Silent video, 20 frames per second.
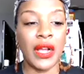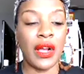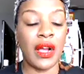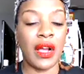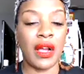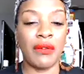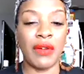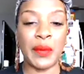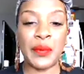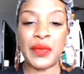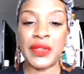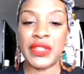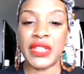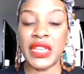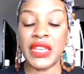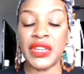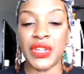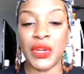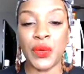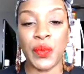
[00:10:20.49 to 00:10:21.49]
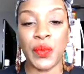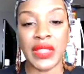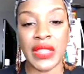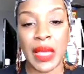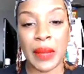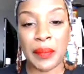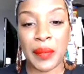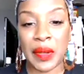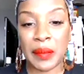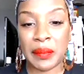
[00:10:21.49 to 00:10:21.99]
a reputation with
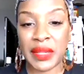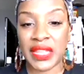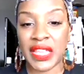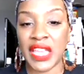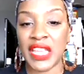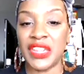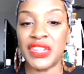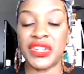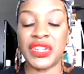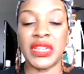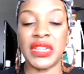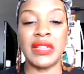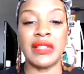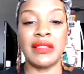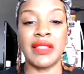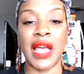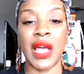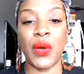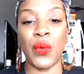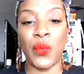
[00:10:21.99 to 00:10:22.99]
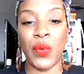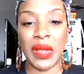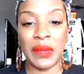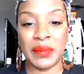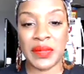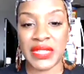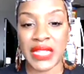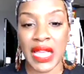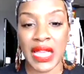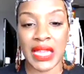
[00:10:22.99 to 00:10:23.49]
that publication, that
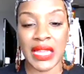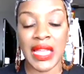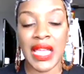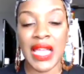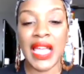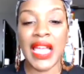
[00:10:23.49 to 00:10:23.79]
website.